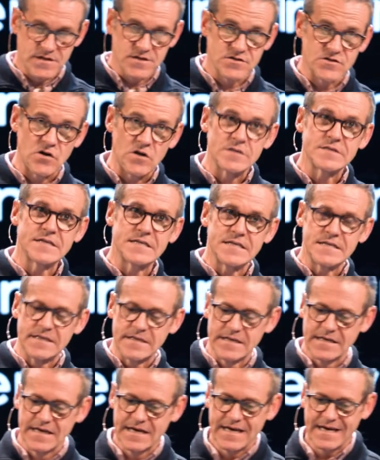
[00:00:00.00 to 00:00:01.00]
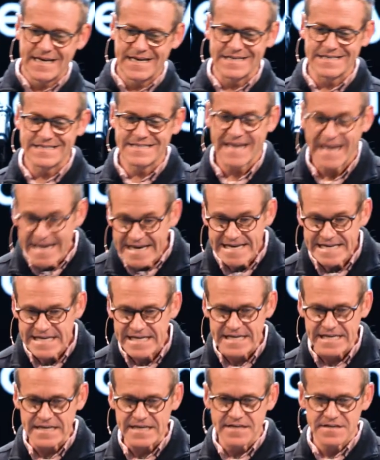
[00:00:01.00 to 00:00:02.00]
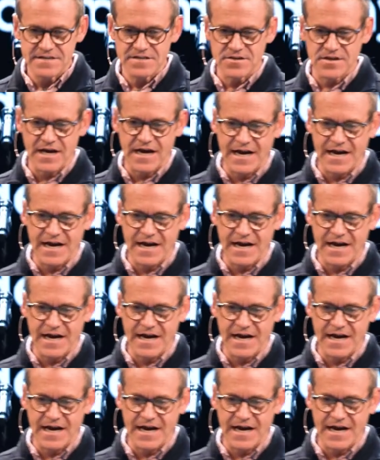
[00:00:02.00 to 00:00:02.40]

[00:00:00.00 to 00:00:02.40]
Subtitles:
assaulted, and taken to the